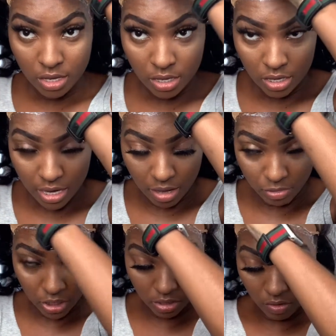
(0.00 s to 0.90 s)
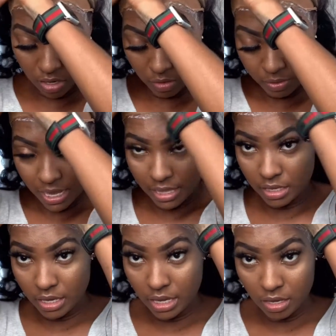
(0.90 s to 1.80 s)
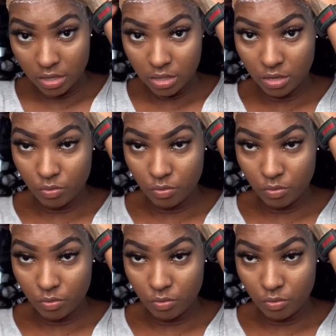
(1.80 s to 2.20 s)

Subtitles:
Now I'm just going to apply the